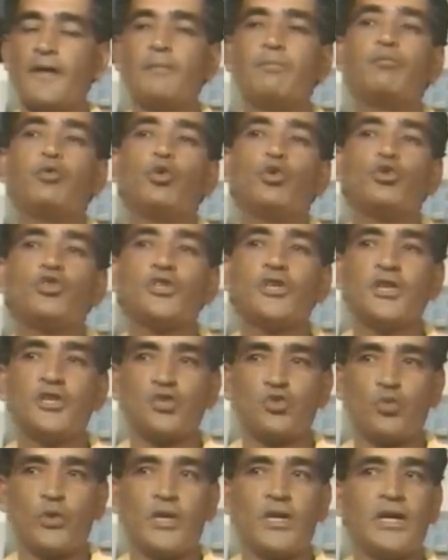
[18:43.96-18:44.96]
imposing
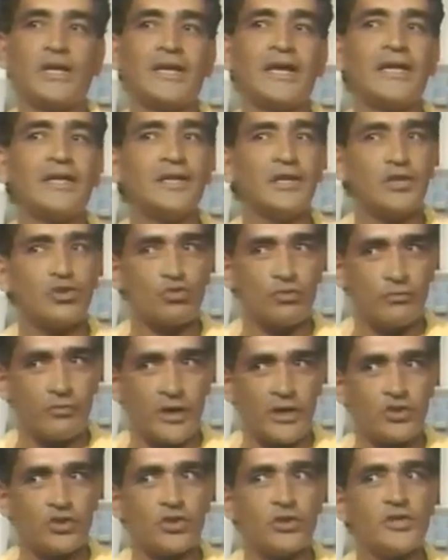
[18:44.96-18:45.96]
its will and getting its
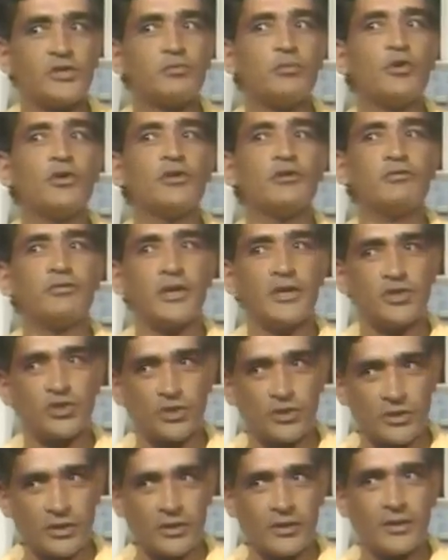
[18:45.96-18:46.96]
revenge on its pound of
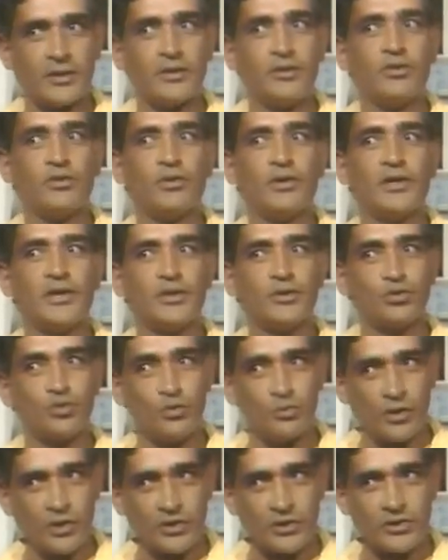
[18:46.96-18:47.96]
flesh, a little
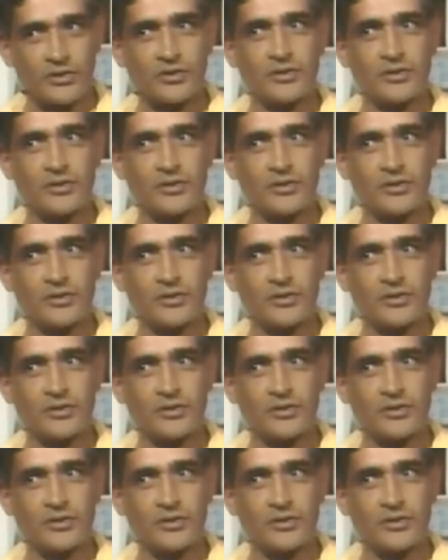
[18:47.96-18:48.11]
too much.